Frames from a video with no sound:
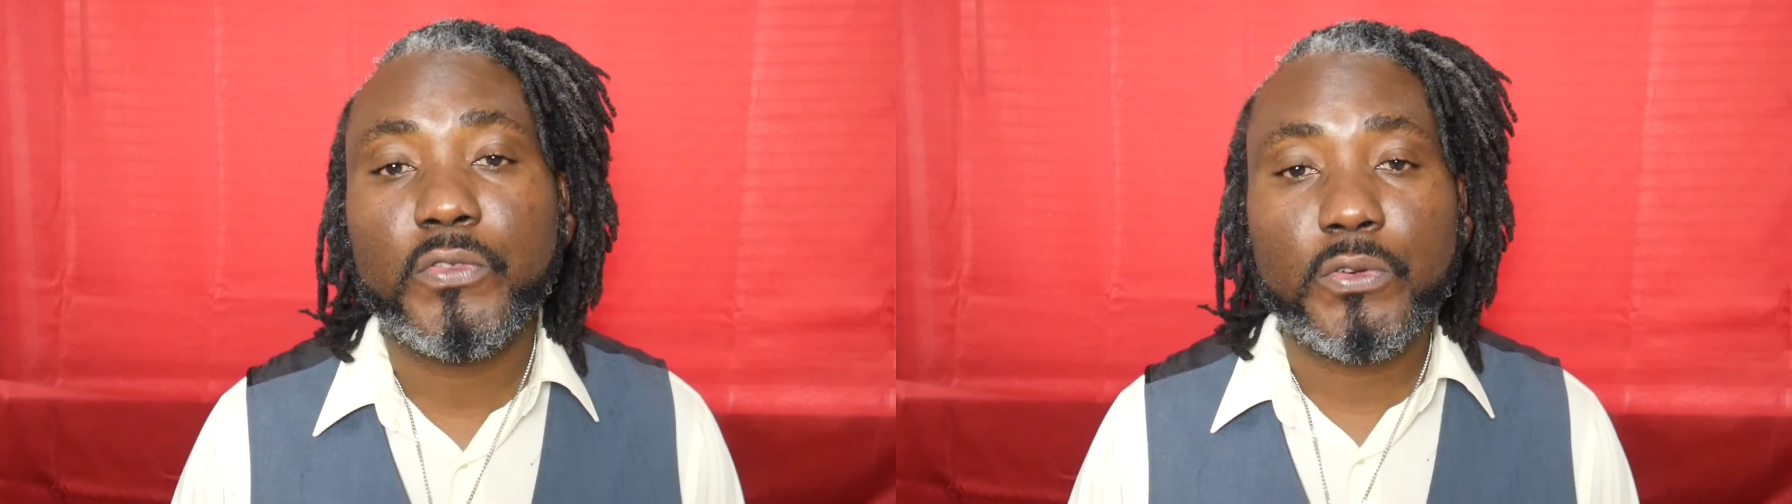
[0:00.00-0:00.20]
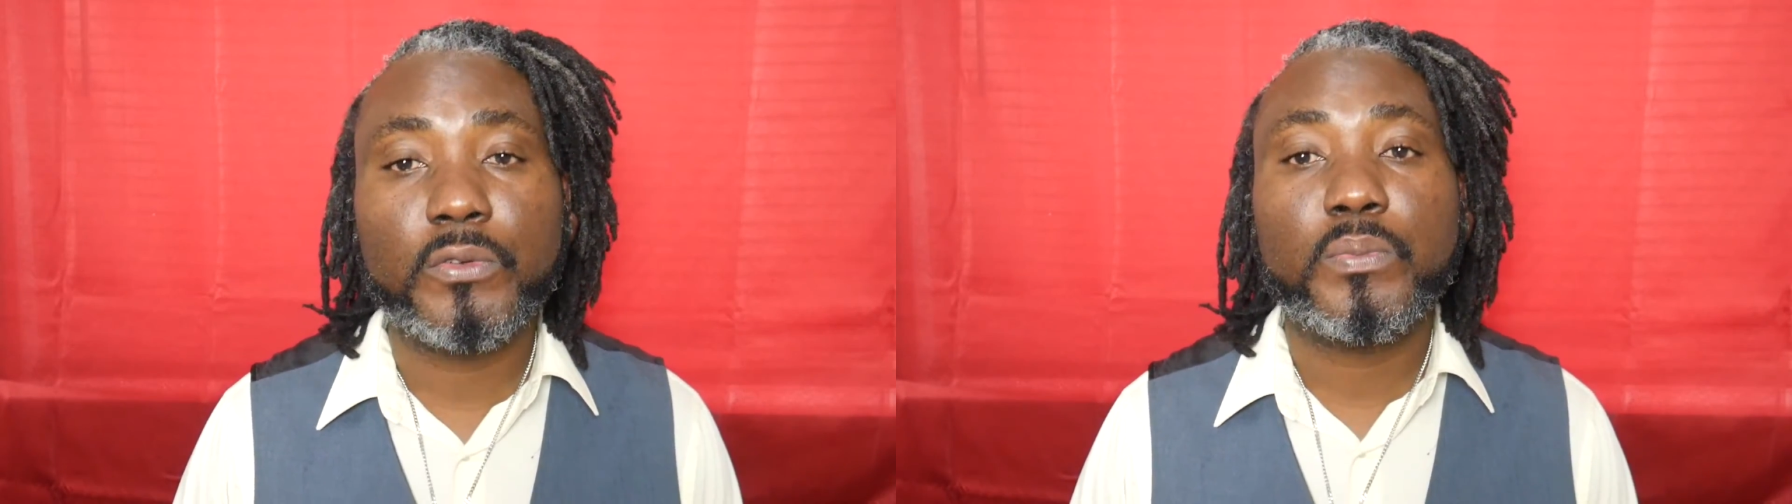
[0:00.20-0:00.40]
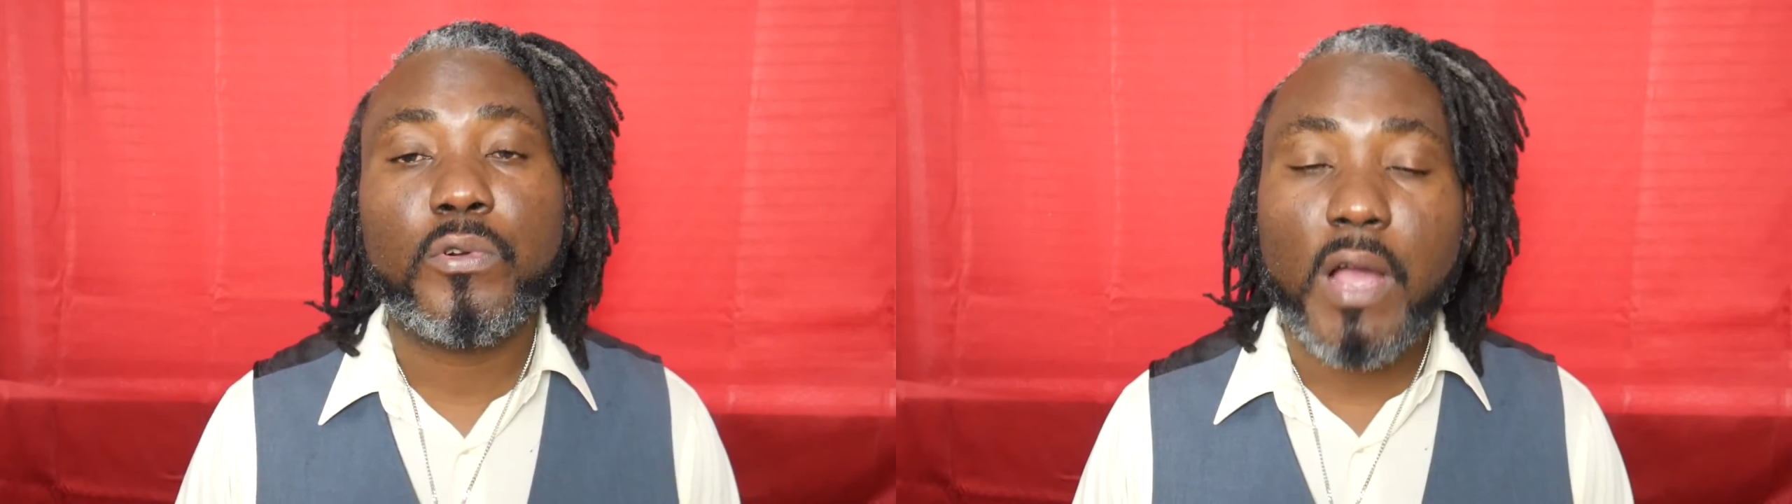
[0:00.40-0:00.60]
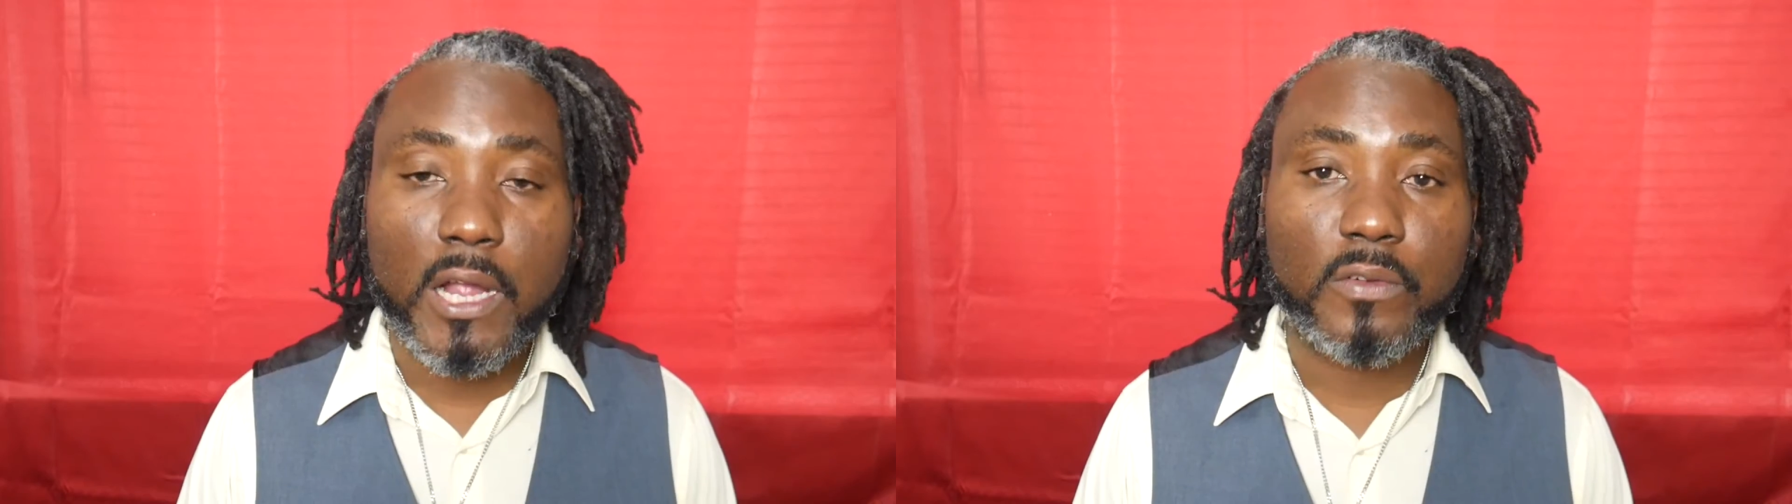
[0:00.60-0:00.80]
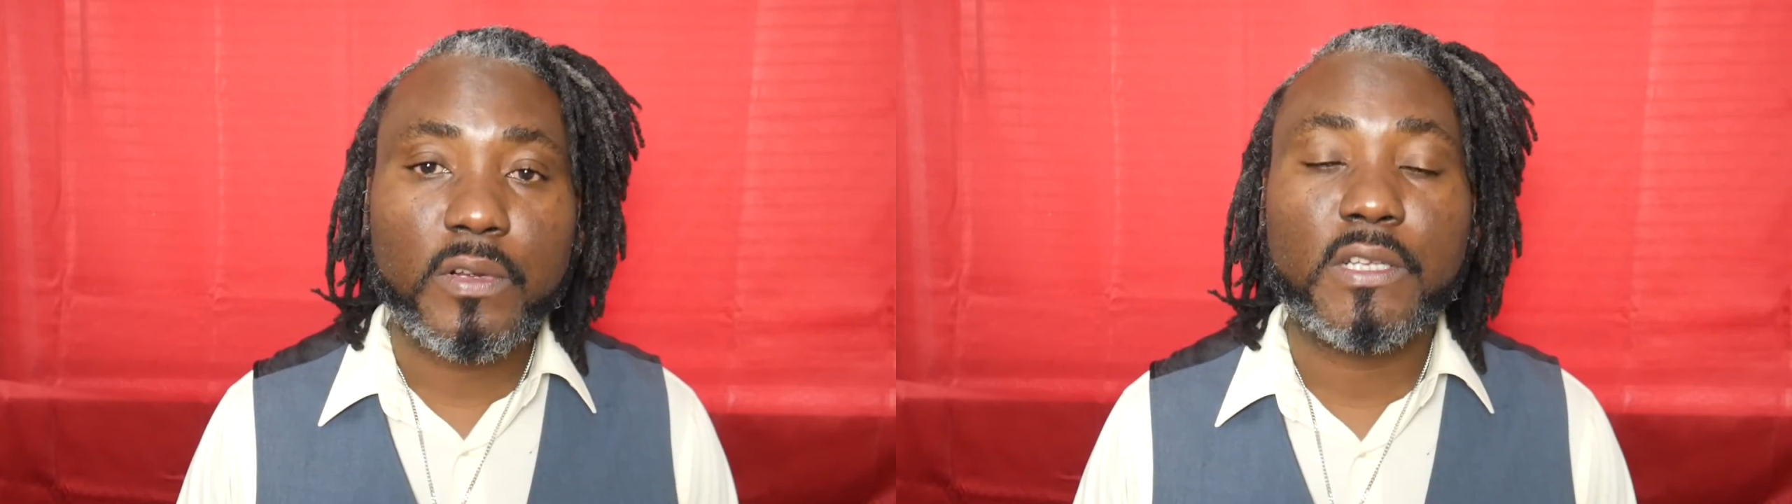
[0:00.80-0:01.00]
through
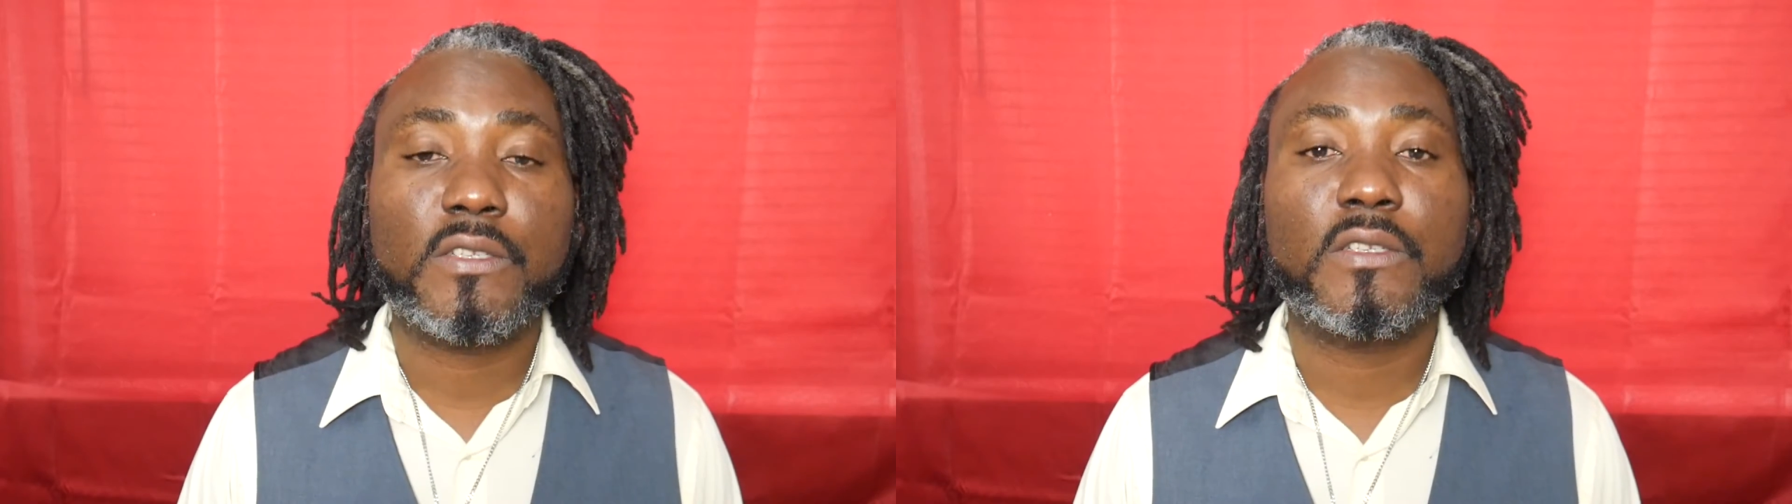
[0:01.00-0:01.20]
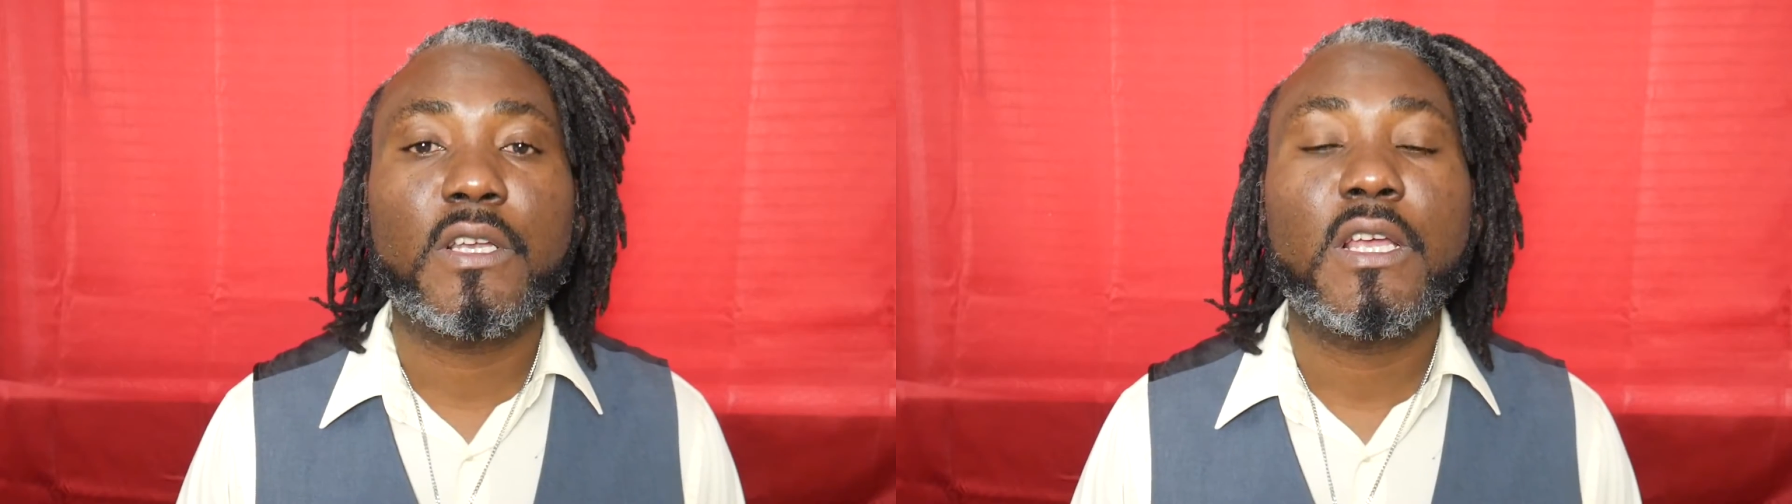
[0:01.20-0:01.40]
progress.